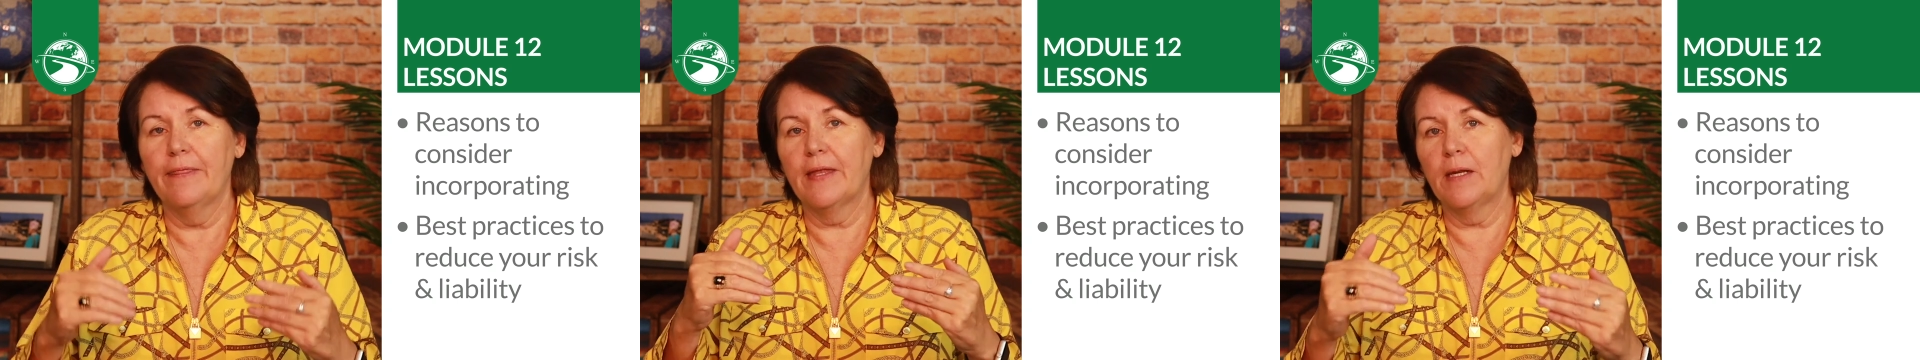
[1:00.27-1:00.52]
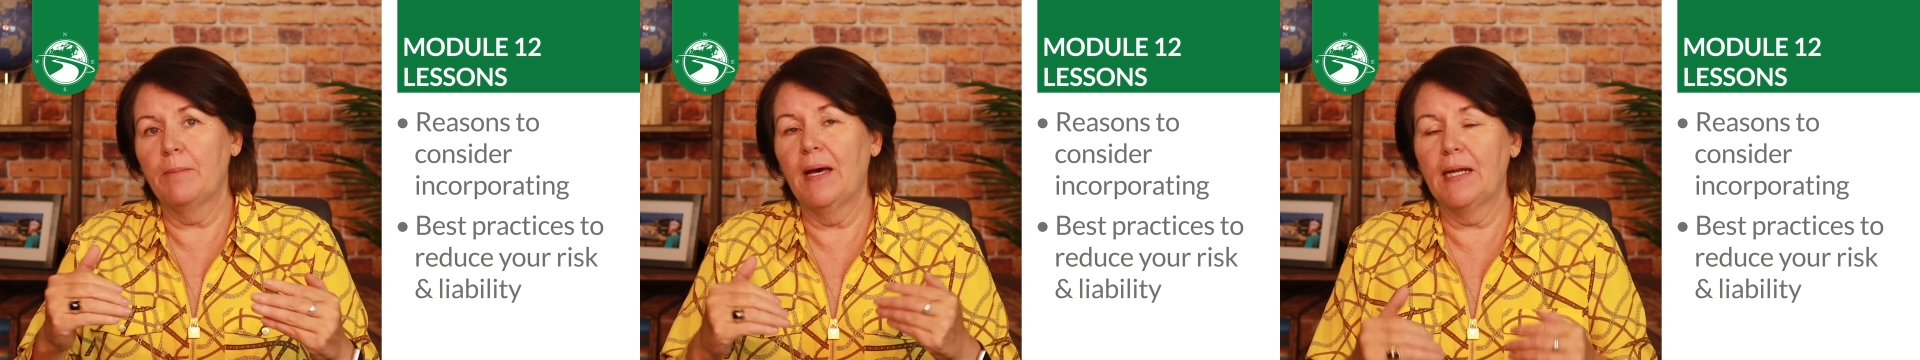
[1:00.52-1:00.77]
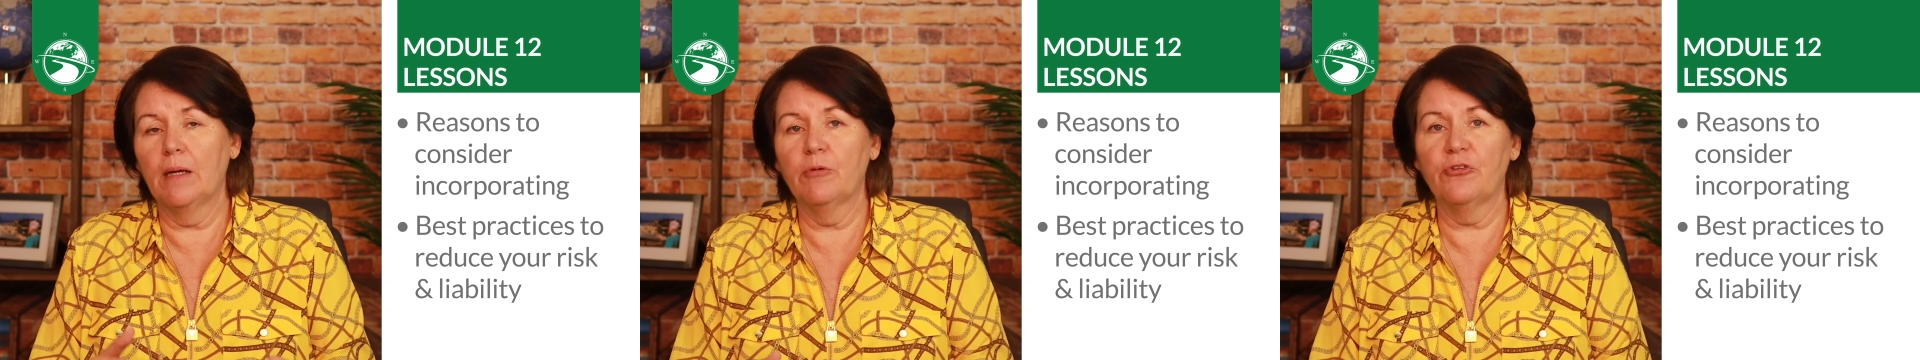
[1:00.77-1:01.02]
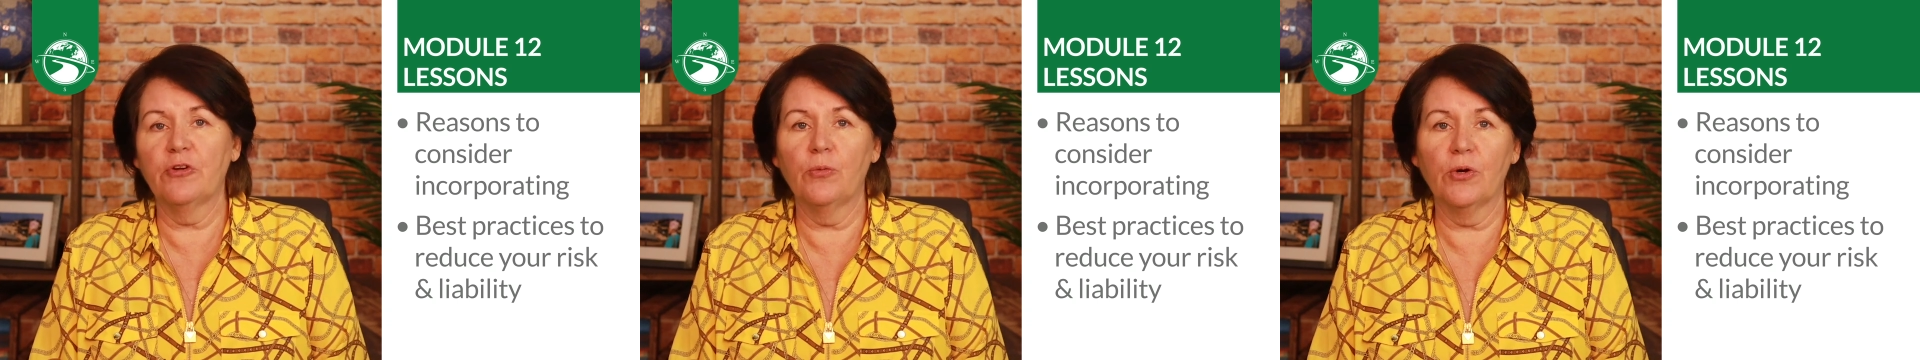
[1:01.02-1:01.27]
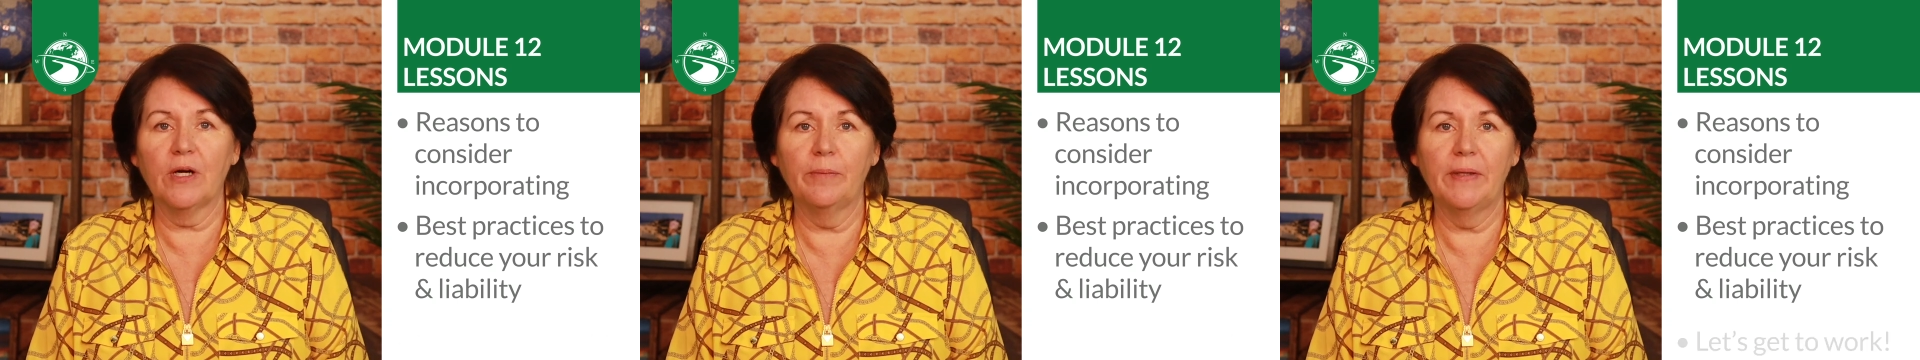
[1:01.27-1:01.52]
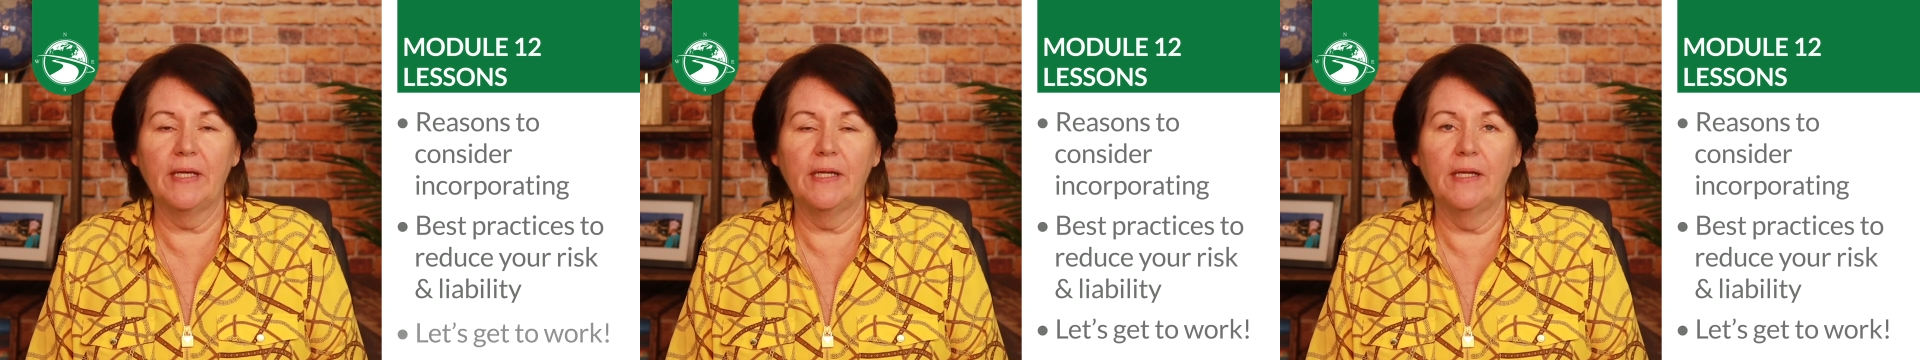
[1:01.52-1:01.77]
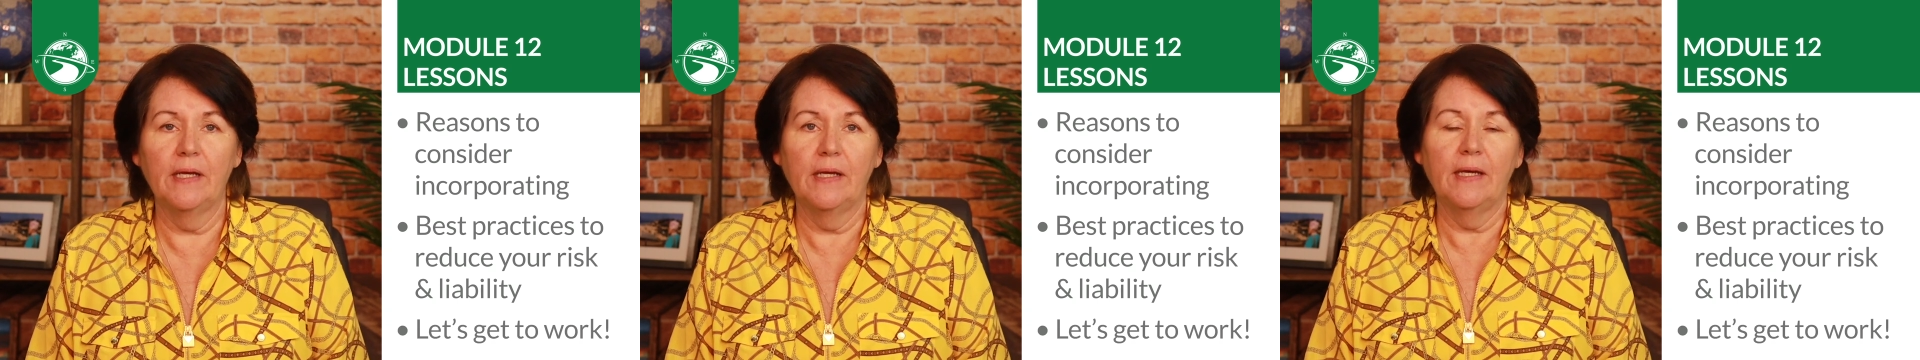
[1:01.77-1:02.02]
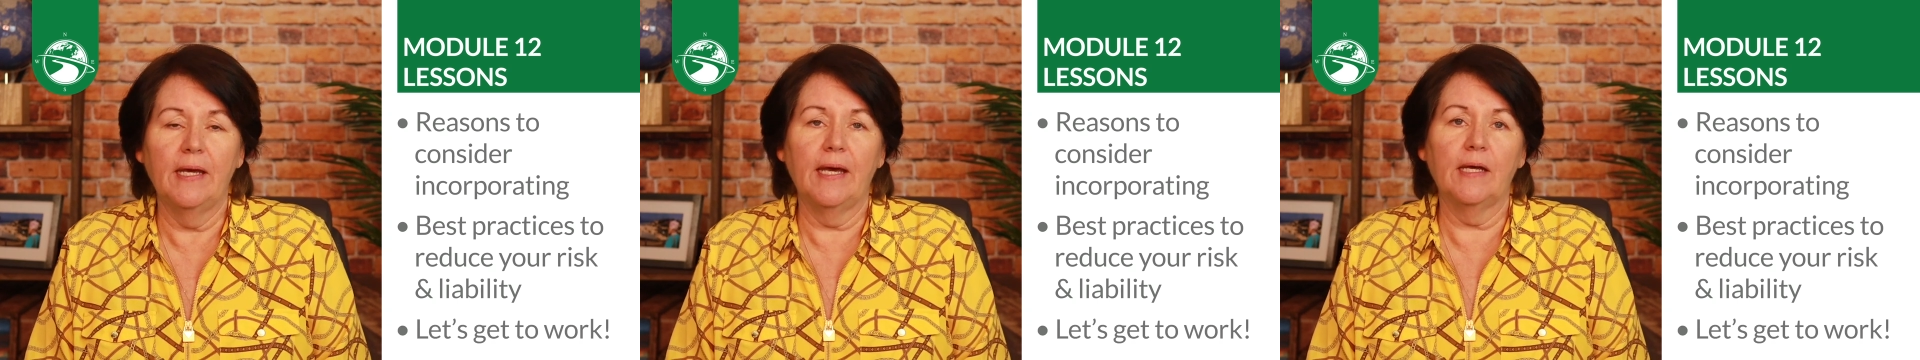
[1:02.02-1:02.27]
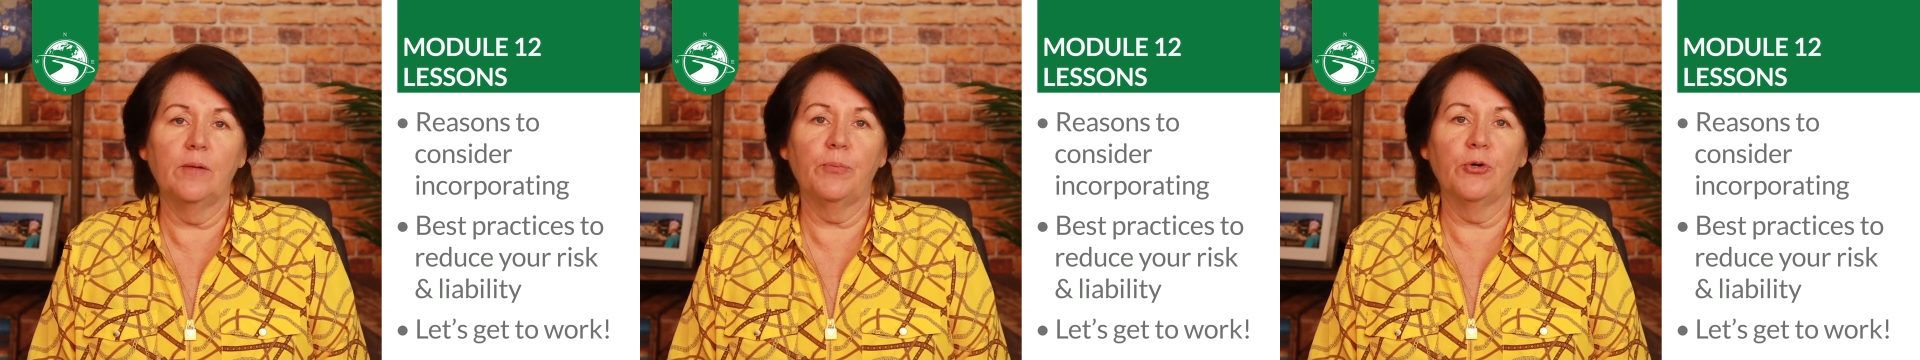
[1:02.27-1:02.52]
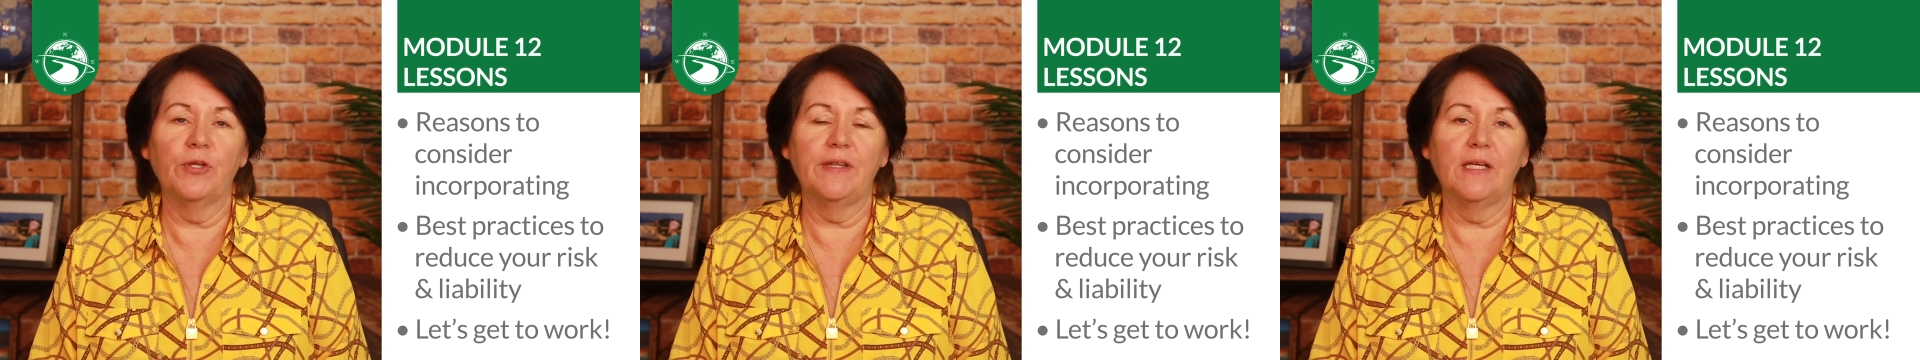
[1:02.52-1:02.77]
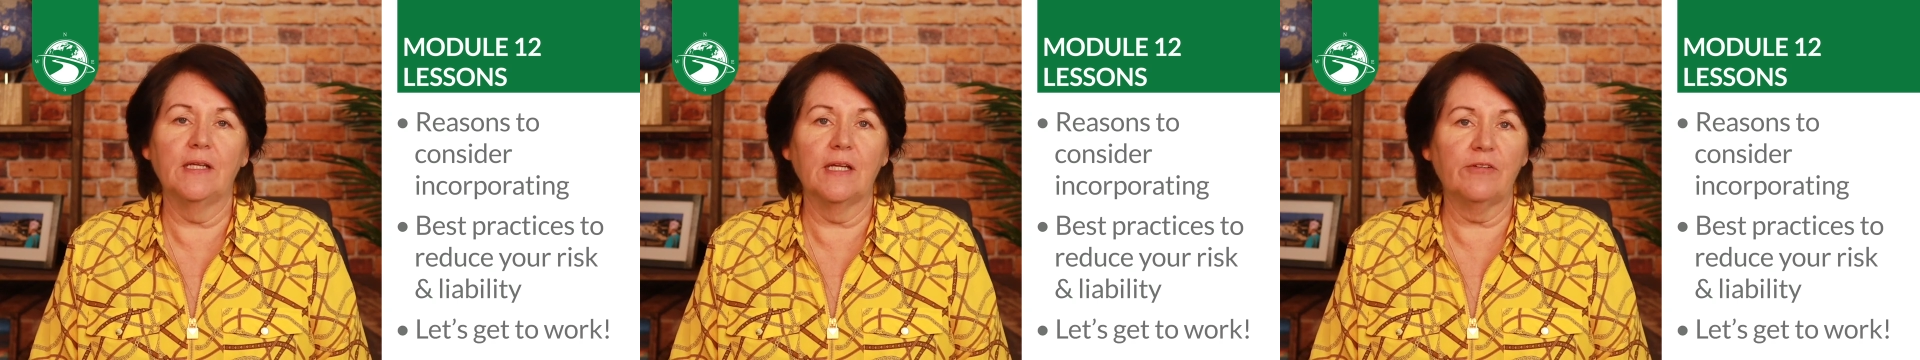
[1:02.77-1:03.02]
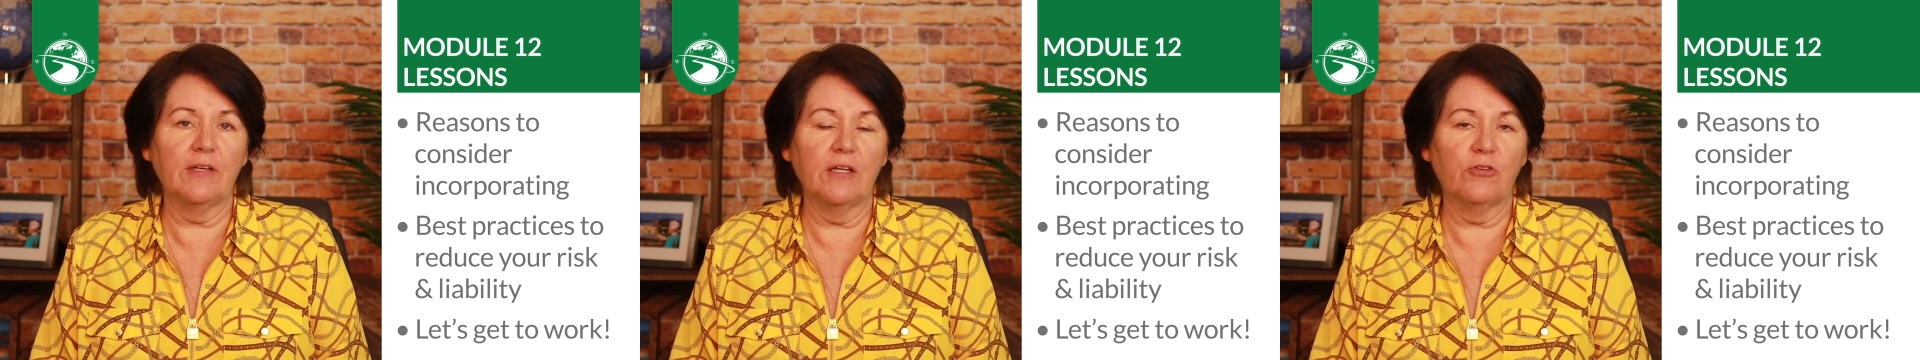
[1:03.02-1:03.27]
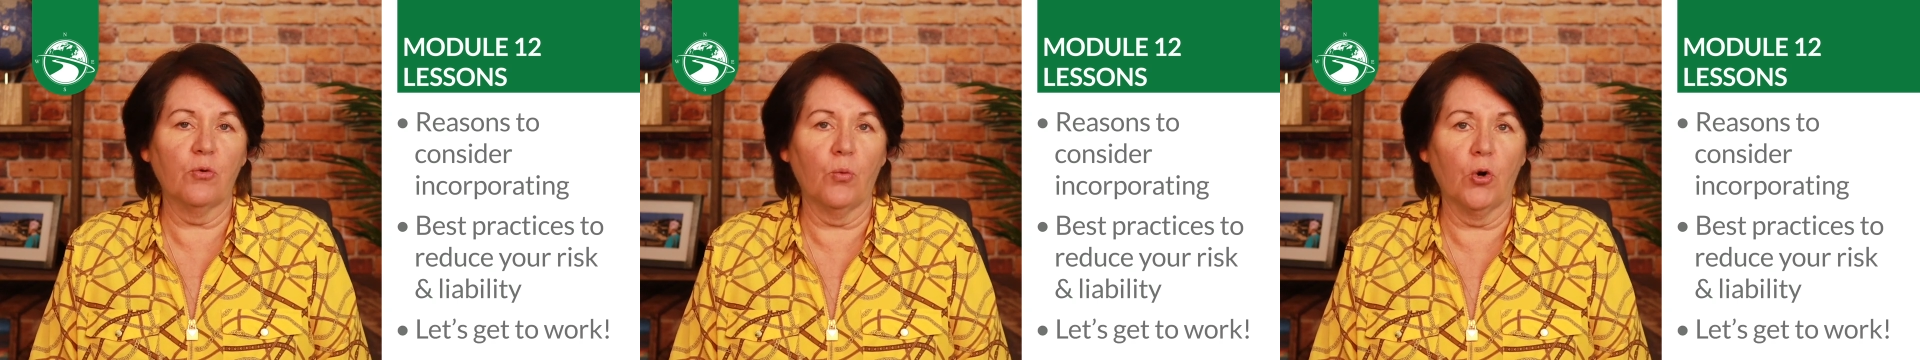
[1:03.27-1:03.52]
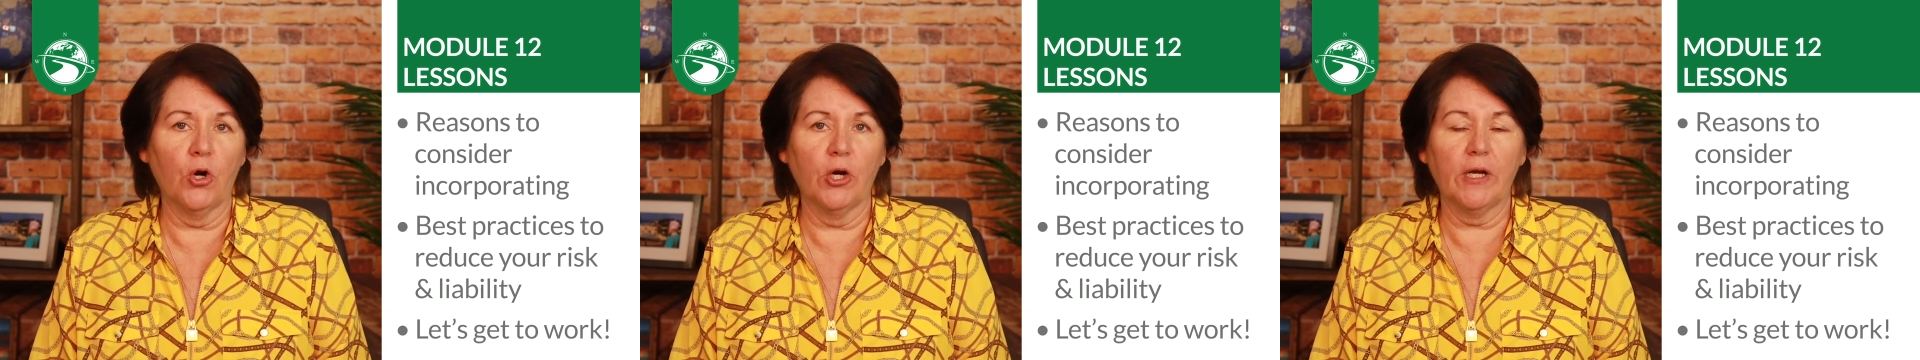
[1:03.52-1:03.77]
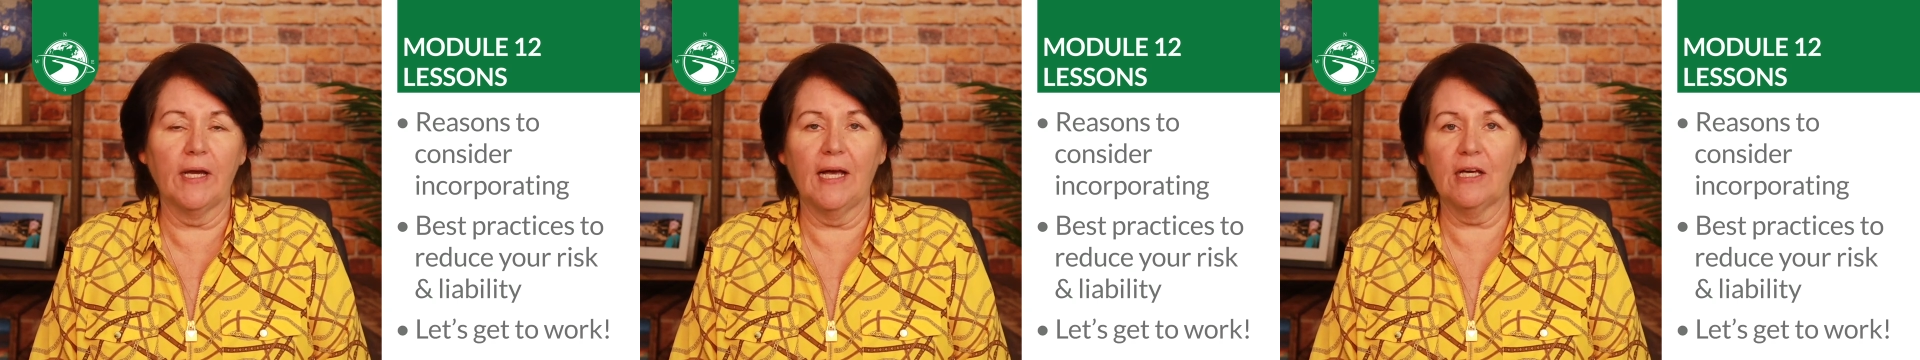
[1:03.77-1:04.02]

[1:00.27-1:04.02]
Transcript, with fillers: Then Matt Emerson will come in and put the let's get to work